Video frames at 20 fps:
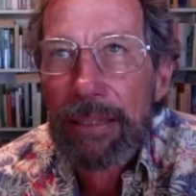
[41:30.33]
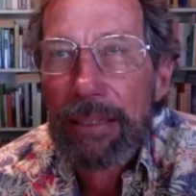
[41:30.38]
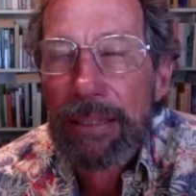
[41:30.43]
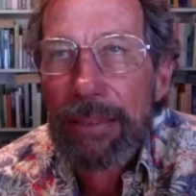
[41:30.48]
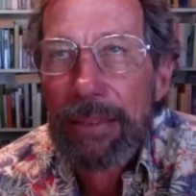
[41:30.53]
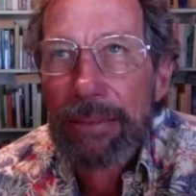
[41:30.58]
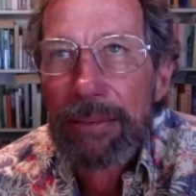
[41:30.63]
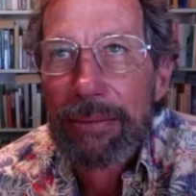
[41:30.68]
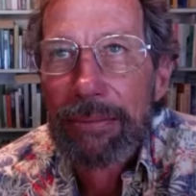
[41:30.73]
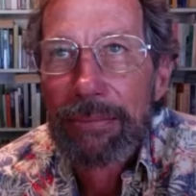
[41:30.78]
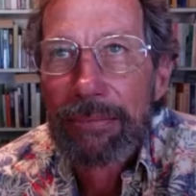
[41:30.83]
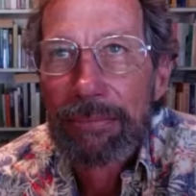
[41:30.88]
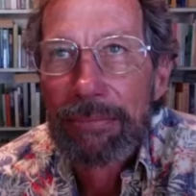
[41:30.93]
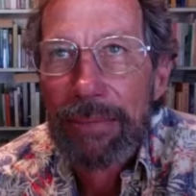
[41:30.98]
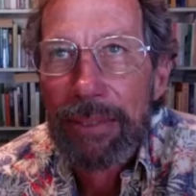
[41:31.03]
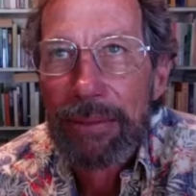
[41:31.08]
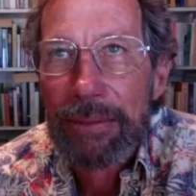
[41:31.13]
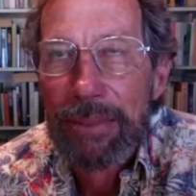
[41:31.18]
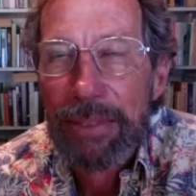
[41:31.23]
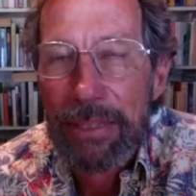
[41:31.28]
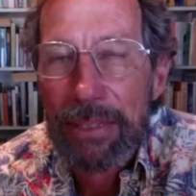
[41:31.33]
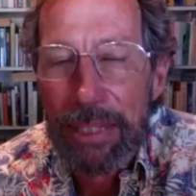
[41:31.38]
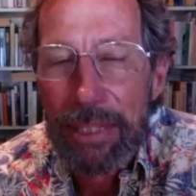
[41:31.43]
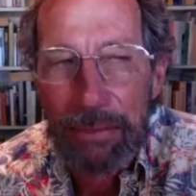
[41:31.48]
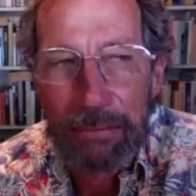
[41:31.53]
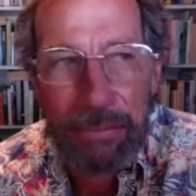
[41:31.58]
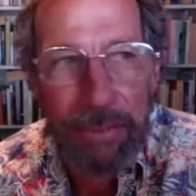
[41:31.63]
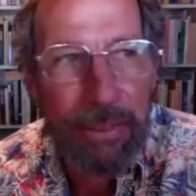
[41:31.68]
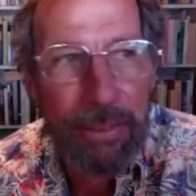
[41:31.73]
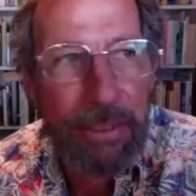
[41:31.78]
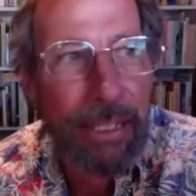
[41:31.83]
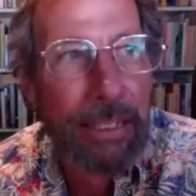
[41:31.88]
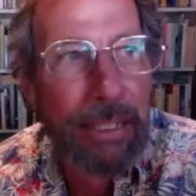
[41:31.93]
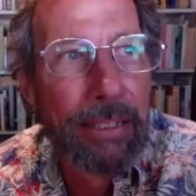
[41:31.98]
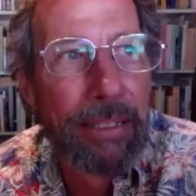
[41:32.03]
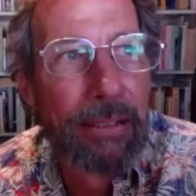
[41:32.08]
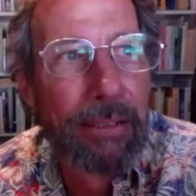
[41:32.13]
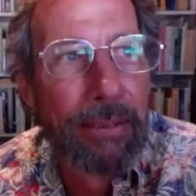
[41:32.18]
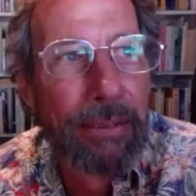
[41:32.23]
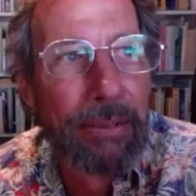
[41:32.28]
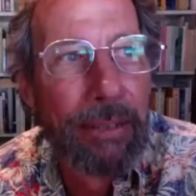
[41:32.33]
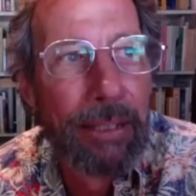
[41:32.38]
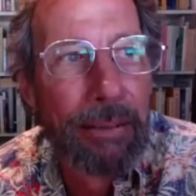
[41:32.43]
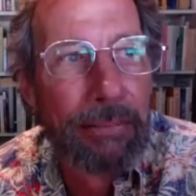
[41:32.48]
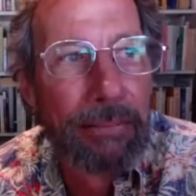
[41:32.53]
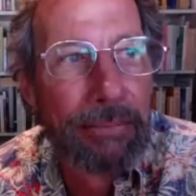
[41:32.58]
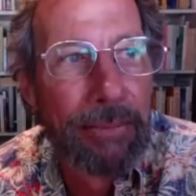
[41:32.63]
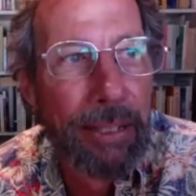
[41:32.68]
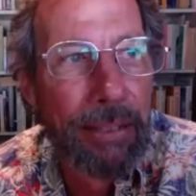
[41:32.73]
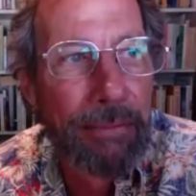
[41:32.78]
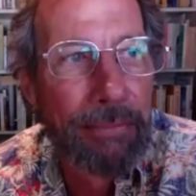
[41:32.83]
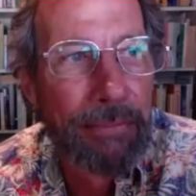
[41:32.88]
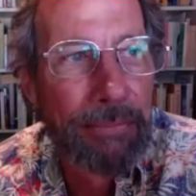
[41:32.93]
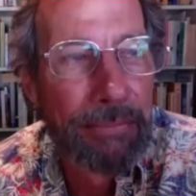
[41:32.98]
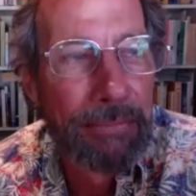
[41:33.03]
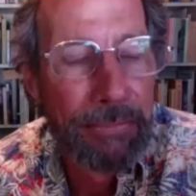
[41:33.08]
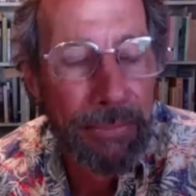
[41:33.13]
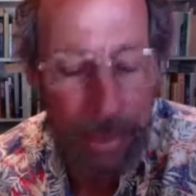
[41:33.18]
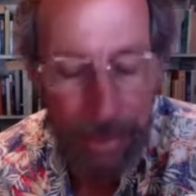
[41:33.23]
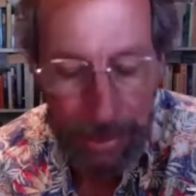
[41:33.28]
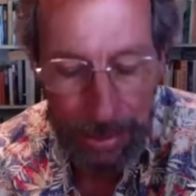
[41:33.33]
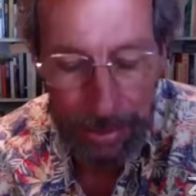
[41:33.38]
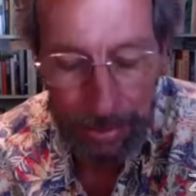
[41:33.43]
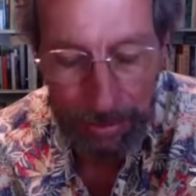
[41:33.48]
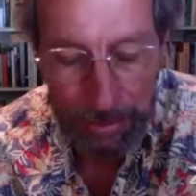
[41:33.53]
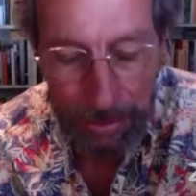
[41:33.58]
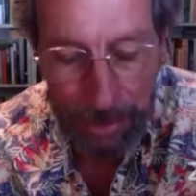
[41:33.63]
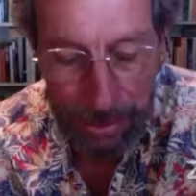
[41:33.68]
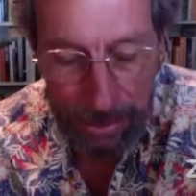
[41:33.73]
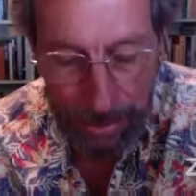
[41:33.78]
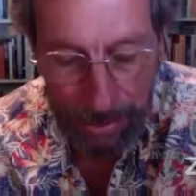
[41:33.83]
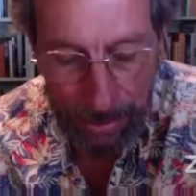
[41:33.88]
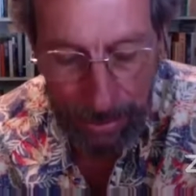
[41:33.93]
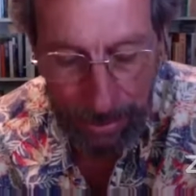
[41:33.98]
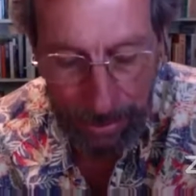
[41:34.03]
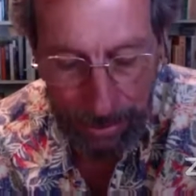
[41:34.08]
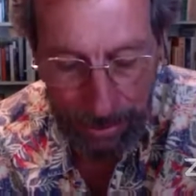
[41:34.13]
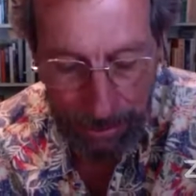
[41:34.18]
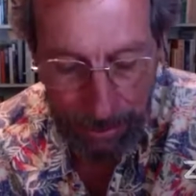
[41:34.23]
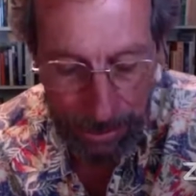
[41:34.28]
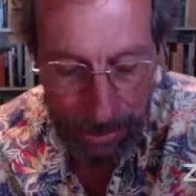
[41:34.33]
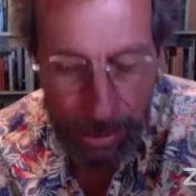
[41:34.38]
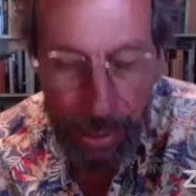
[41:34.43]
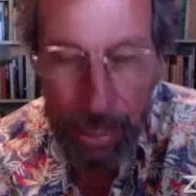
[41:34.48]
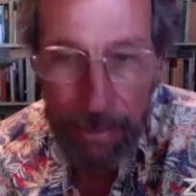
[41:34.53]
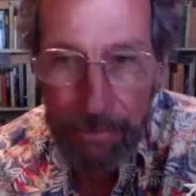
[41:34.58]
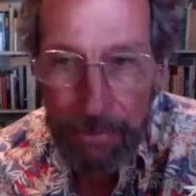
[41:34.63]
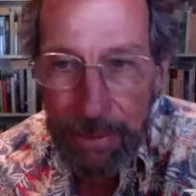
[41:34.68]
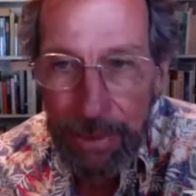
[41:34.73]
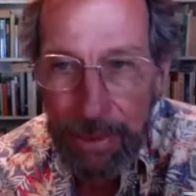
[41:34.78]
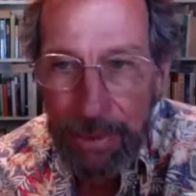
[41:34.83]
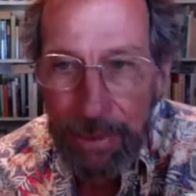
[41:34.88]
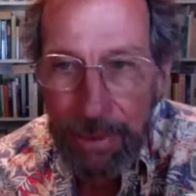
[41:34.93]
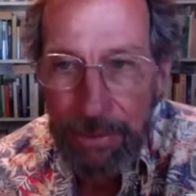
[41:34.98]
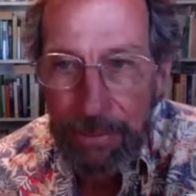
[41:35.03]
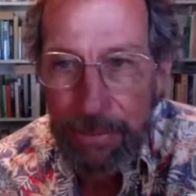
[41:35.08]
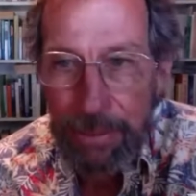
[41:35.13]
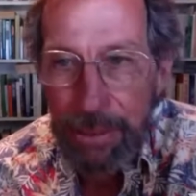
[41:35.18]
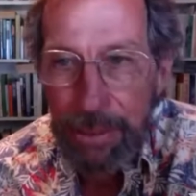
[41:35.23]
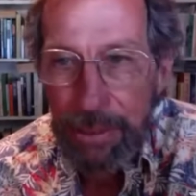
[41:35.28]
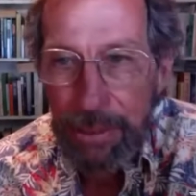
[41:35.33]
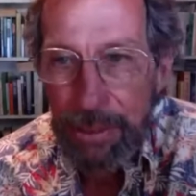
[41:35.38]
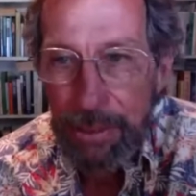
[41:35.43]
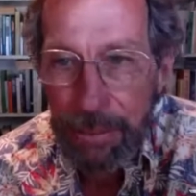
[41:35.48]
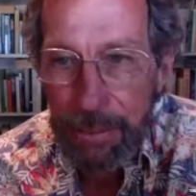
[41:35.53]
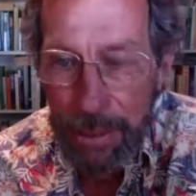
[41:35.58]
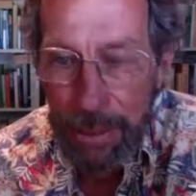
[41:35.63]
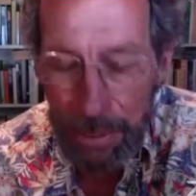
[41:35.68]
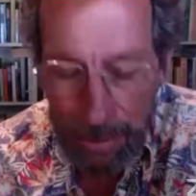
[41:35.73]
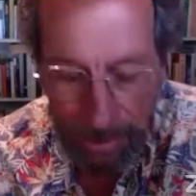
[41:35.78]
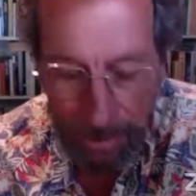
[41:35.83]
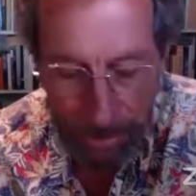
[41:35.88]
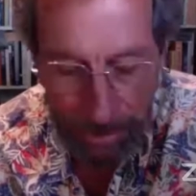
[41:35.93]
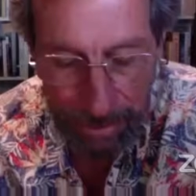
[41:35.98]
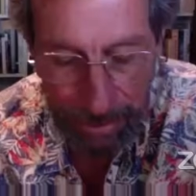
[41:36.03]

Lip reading: you just have to let go of what's obvious, which is greed,